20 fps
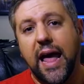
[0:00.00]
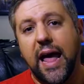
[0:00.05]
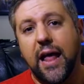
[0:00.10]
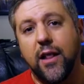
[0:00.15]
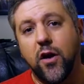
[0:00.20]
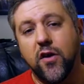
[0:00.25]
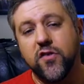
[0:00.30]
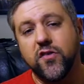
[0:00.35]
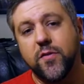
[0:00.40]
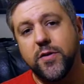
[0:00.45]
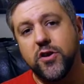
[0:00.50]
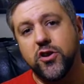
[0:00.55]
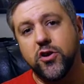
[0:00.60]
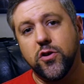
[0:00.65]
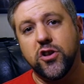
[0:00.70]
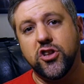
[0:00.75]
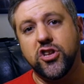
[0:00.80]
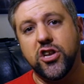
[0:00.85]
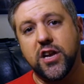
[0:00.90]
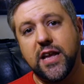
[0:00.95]
And also be
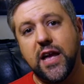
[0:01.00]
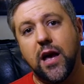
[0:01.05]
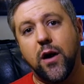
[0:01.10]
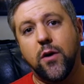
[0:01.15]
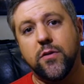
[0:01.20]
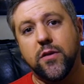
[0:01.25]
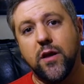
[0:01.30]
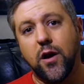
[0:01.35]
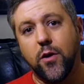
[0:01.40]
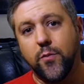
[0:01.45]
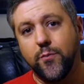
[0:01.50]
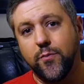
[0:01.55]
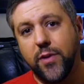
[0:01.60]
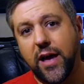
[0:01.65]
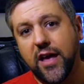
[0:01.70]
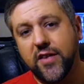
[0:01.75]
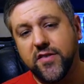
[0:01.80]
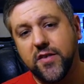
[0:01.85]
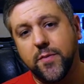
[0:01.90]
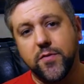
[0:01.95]
sure to check out our
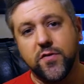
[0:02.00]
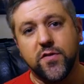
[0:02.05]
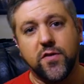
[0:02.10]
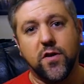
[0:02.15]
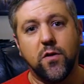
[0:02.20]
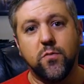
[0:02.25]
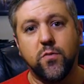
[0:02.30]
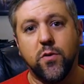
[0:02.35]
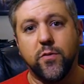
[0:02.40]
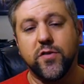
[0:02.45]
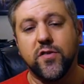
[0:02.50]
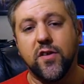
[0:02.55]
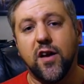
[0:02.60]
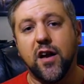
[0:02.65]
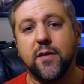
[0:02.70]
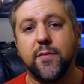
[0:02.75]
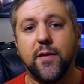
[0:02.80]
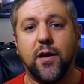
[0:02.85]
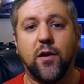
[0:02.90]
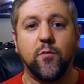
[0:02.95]
past episode where we
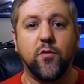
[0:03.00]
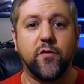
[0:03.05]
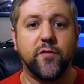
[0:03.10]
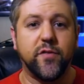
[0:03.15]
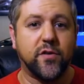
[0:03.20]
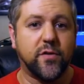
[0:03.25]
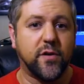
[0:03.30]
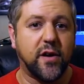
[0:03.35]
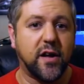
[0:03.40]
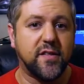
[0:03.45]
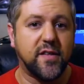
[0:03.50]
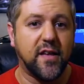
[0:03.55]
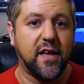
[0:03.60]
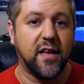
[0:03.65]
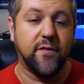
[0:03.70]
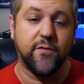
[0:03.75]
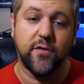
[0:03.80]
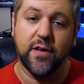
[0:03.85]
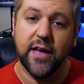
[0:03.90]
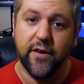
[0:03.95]
talked about movie
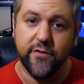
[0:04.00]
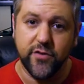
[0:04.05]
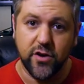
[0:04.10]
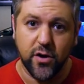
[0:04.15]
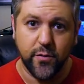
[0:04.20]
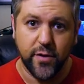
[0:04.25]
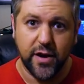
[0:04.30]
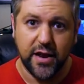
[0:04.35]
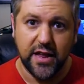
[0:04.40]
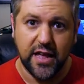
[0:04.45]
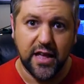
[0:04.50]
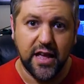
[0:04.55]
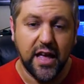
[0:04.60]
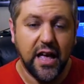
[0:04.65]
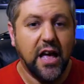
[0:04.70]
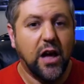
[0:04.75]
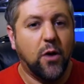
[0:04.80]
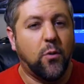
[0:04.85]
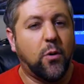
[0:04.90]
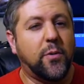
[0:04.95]
karate, if you haven't already,
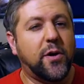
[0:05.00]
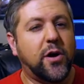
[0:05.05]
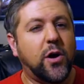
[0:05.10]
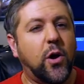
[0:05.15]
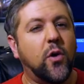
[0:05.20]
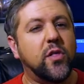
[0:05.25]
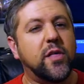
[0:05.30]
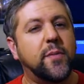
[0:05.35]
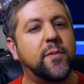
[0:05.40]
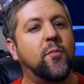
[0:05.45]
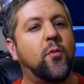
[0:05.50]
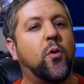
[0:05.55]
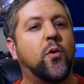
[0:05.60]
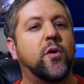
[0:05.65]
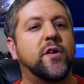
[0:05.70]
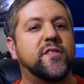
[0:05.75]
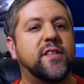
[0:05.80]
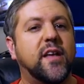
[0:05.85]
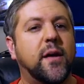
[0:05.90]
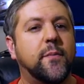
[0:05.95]
where we go a little bit
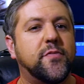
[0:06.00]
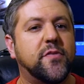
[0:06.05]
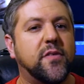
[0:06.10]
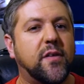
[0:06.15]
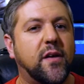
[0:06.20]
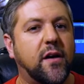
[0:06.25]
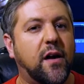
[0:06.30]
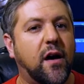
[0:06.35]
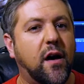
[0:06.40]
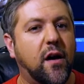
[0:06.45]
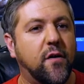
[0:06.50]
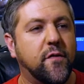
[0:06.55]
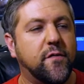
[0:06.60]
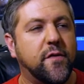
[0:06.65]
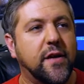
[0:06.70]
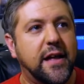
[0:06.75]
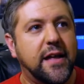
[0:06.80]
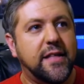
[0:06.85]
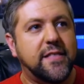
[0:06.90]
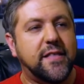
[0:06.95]
more in depth
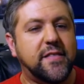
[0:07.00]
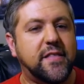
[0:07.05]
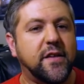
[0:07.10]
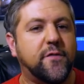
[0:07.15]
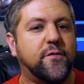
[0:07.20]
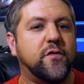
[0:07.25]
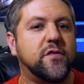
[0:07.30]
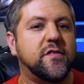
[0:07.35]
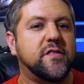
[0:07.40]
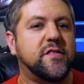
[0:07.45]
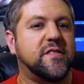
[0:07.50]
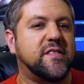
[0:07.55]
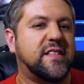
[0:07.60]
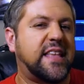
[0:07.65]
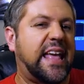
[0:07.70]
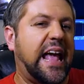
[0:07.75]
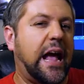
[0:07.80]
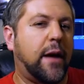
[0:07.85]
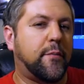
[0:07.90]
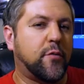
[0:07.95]
of the different
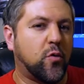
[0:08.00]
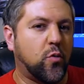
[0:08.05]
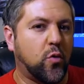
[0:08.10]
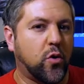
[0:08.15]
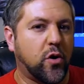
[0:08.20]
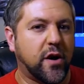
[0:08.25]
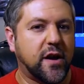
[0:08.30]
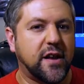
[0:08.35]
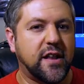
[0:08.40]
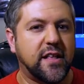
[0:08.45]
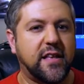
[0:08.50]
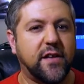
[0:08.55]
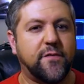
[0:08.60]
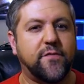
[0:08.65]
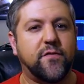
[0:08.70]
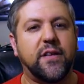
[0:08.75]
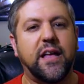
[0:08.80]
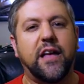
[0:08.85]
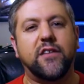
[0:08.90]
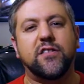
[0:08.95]
camera work and the
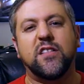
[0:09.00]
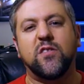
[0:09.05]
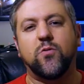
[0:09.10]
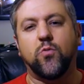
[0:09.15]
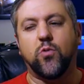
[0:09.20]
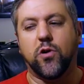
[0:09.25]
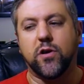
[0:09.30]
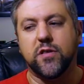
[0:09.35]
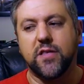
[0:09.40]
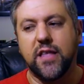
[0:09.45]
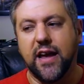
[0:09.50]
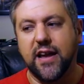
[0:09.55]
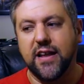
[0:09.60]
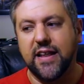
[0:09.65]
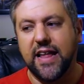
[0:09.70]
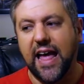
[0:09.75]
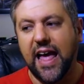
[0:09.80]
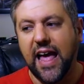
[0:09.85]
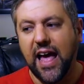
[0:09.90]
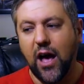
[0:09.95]
different editing work that
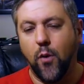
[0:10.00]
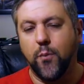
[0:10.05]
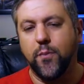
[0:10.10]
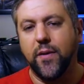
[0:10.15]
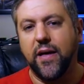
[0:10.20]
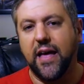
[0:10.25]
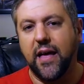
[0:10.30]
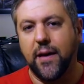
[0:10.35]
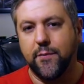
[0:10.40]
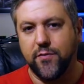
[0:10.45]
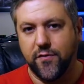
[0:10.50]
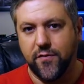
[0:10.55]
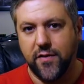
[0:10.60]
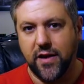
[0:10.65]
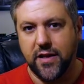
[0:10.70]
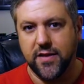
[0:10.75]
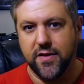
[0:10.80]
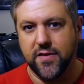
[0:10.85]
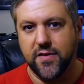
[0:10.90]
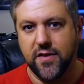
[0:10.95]
can help
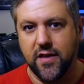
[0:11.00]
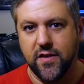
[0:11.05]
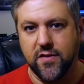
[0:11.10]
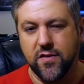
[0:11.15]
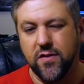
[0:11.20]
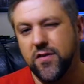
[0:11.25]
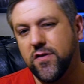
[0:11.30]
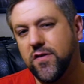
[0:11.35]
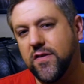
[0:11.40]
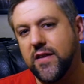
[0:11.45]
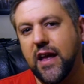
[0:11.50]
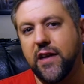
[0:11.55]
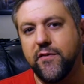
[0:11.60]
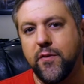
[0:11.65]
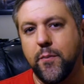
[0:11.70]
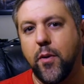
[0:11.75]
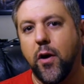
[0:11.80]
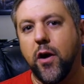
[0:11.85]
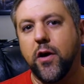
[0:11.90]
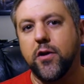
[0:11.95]
amplify these scenes. So this is kind of
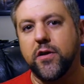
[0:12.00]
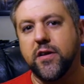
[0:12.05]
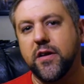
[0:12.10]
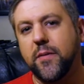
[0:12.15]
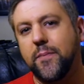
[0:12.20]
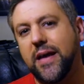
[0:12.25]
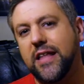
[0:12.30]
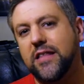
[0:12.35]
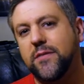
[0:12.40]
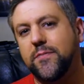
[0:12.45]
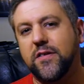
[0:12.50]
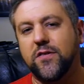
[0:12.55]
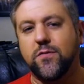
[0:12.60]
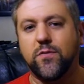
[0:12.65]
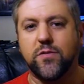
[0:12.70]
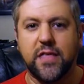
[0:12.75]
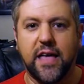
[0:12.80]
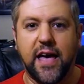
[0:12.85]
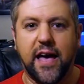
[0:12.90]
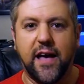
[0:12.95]
a partner companion piece
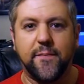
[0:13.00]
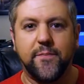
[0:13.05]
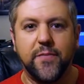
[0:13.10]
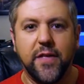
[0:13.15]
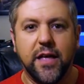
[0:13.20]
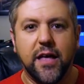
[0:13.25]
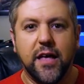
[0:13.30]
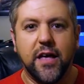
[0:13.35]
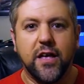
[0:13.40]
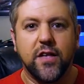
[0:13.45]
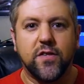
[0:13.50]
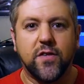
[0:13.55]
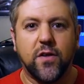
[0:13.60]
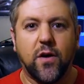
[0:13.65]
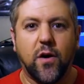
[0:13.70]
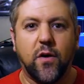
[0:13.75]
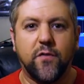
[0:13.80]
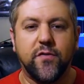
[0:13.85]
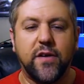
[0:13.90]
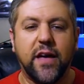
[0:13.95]
with that.
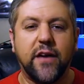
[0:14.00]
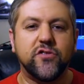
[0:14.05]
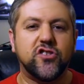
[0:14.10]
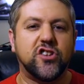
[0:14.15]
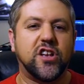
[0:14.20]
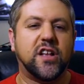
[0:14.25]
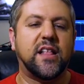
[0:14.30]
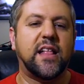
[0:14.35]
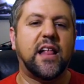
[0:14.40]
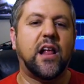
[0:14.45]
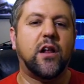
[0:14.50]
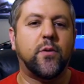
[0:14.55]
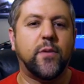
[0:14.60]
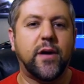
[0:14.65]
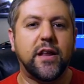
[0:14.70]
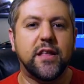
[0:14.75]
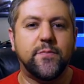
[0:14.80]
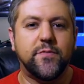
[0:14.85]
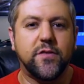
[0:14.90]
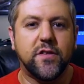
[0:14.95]
So if you haven't checked it out
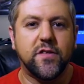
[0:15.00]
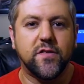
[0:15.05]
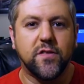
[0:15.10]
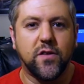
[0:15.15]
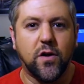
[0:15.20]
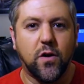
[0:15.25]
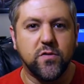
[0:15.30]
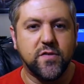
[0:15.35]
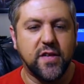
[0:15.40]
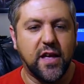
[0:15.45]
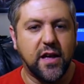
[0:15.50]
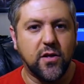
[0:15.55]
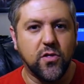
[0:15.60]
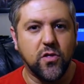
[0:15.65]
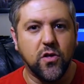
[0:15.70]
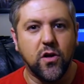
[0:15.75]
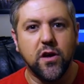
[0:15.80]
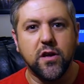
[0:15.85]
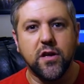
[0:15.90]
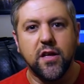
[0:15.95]
already, please go take a
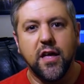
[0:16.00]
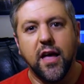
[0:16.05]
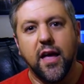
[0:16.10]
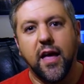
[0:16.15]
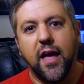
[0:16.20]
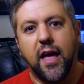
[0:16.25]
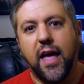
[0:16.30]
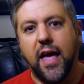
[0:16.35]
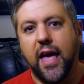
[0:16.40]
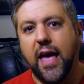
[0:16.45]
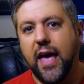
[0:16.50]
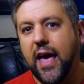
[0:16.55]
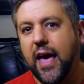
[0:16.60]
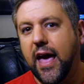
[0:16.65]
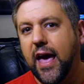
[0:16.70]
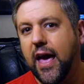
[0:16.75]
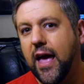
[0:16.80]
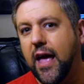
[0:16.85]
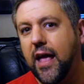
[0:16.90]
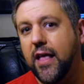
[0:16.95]
look.
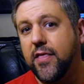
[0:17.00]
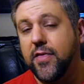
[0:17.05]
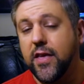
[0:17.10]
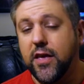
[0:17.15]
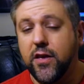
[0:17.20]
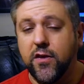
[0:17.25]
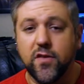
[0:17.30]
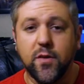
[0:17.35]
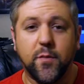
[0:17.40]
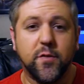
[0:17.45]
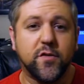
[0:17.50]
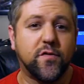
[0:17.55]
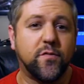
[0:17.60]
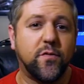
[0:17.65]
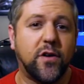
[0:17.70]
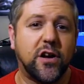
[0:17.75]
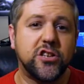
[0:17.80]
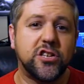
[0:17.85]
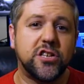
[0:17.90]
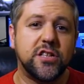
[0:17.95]
And thank you so much for
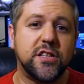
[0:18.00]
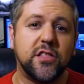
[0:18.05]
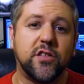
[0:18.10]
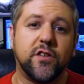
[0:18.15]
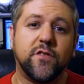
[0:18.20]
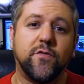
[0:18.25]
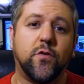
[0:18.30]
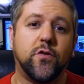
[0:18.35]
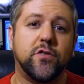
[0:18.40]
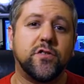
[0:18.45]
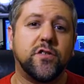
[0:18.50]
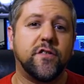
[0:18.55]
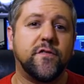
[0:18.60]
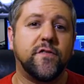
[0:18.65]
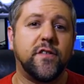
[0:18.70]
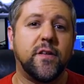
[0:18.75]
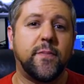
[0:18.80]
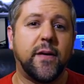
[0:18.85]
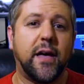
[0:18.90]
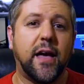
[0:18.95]
watching. I look forward to your
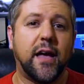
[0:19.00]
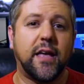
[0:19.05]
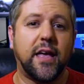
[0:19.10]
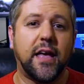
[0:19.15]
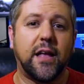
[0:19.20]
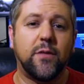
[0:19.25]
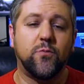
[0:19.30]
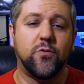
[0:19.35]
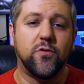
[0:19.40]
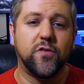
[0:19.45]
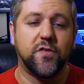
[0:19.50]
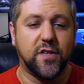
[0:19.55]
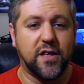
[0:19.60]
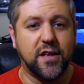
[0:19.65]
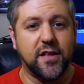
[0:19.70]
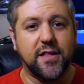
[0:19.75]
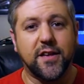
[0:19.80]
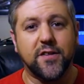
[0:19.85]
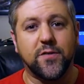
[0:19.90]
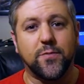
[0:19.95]
feedback, and we'll
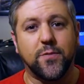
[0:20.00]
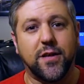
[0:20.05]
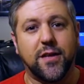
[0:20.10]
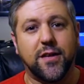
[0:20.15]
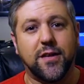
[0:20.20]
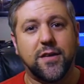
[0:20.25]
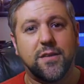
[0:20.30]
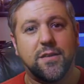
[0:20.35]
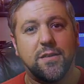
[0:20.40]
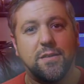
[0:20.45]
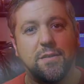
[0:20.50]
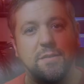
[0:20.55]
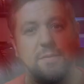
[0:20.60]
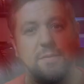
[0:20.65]
see you next week.